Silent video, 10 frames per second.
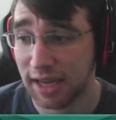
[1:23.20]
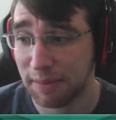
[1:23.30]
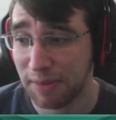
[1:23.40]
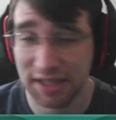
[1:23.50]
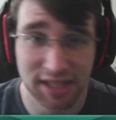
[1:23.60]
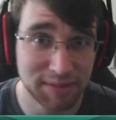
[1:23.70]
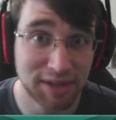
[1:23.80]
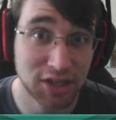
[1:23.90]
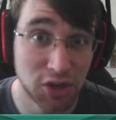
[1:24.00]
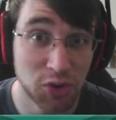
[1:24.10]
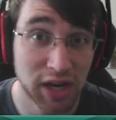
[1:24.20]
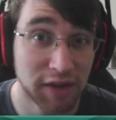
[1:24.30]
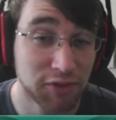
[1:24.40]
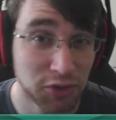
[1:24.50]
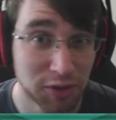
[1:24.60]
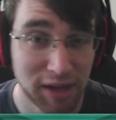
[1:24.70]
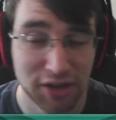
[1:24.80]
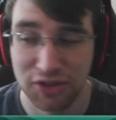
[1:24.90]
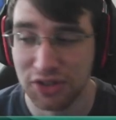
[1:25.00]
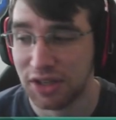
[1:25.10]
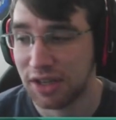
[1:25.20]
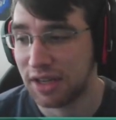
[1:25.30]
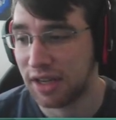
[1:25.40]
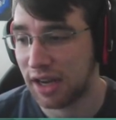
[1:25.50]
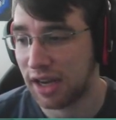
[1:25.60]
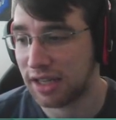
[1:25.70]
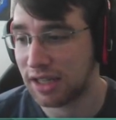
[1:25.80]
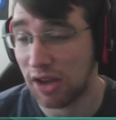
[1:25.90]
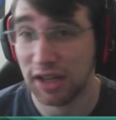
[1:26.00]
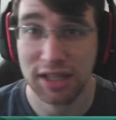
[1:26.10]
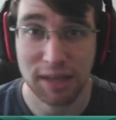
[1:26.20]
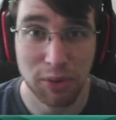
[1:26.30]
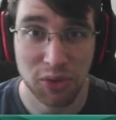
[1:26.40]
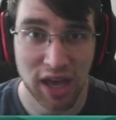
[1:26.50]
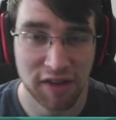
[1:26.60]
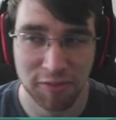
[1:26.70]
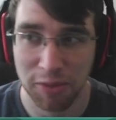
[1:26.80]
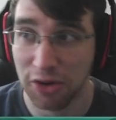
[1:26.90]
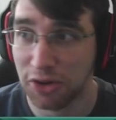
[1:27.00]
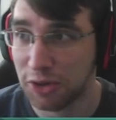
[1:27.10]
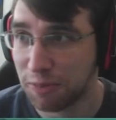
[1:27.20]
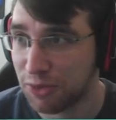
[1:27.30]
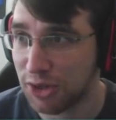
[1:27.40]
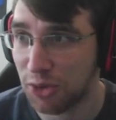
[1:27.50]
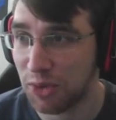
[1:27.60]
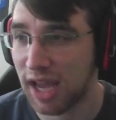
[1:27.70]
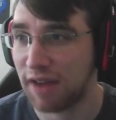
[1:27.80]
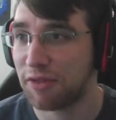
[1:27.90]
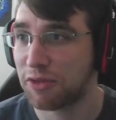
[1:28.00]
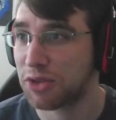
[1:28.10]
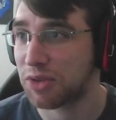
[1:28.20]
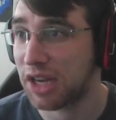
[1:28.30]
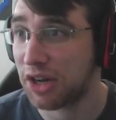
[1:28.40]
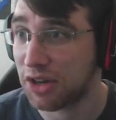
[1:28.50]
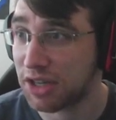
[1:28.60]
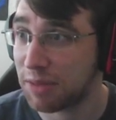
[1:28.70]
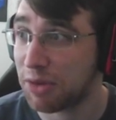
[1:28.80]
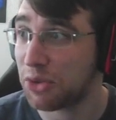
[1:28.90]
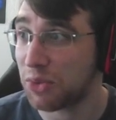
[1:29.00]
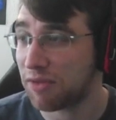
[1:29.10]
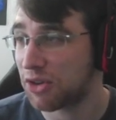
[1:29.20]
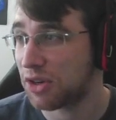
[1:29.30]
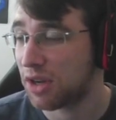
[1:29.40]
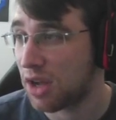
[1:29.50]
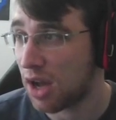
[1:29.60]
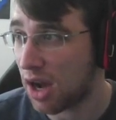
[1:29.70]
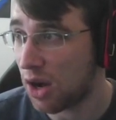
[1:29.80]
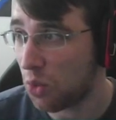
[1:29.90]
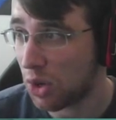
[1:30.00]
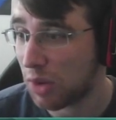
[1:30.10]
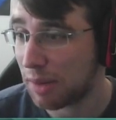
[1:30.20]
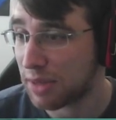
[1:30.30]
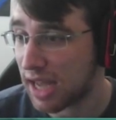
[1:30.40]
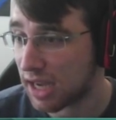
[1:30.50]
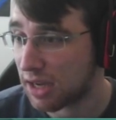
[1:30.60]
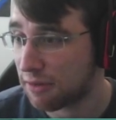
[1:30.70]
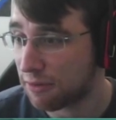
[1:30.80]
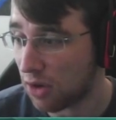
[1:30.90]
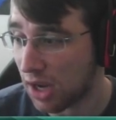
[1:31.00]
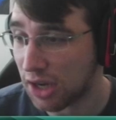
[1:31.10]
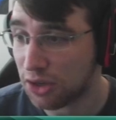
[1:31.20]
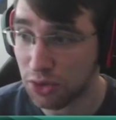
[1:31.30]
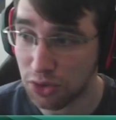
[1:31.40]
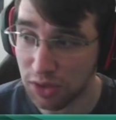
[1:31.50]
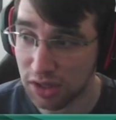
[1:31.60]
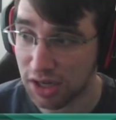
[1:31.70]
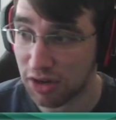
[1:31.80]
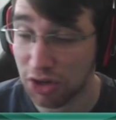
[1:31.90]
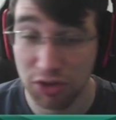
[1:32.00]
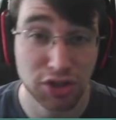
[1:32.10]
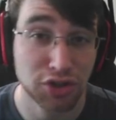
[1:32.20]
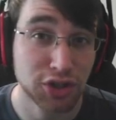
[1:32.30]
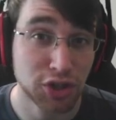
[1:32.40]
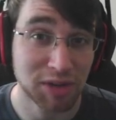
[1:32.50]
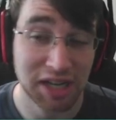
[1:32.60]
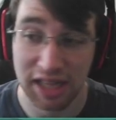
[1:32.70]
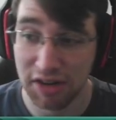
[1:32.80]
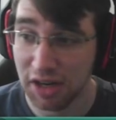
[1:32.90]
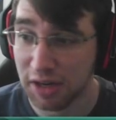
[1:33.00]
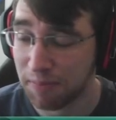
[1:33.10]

basically means that you can have two commanders as long as they both have partner. So we have the first one here, Tymna the Weaver, 1 white black for a 2/2 legendary creature, human cleric.